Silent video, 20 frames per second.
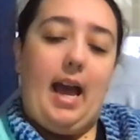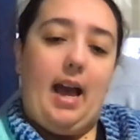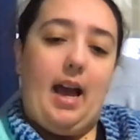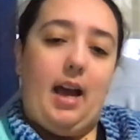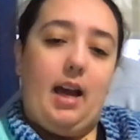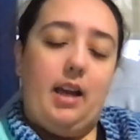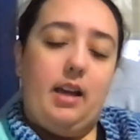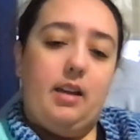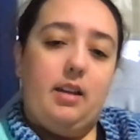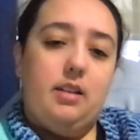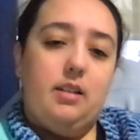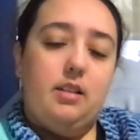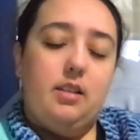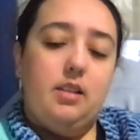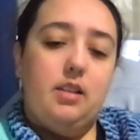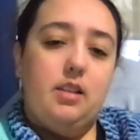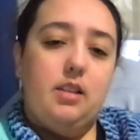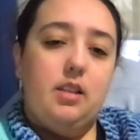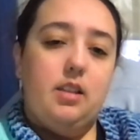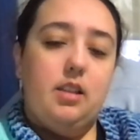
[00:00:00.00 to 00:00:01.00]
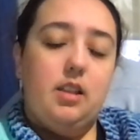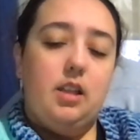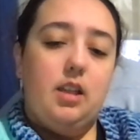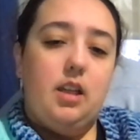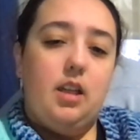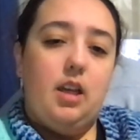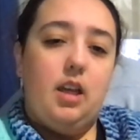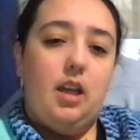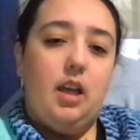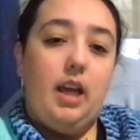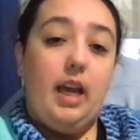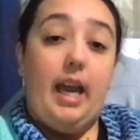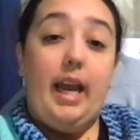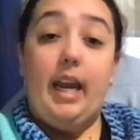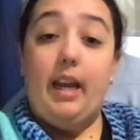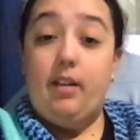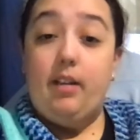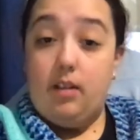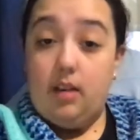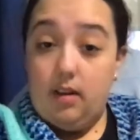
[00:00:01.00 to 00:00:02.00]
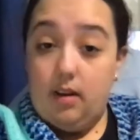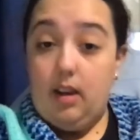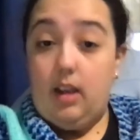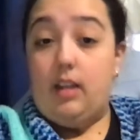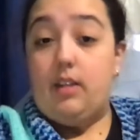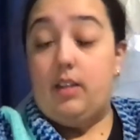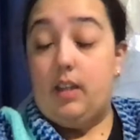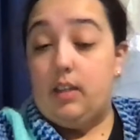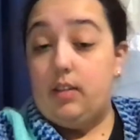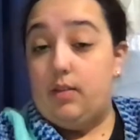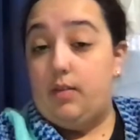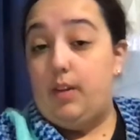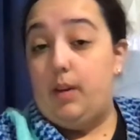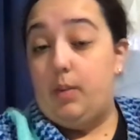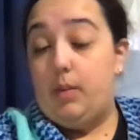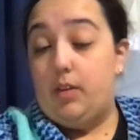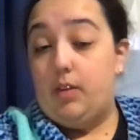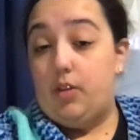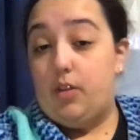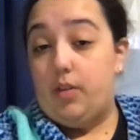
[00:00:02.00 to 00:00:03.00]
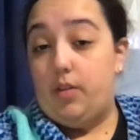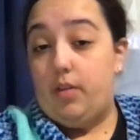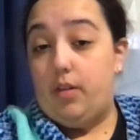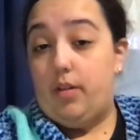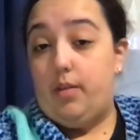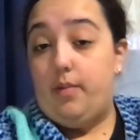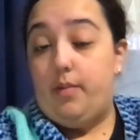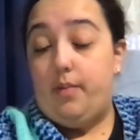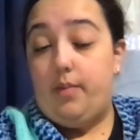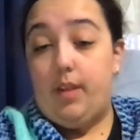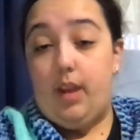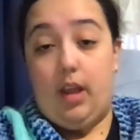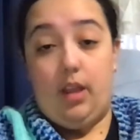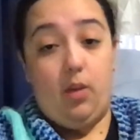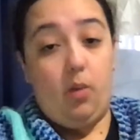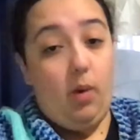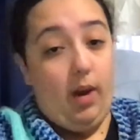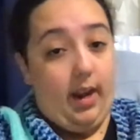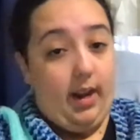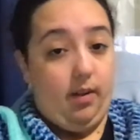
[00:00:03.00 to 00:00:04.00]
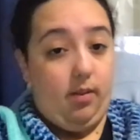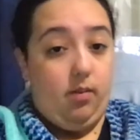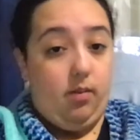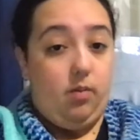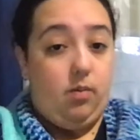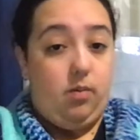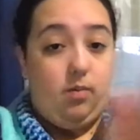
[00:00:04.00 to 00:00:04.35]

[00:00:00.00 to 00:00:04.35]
and it does fit with the genre and the way it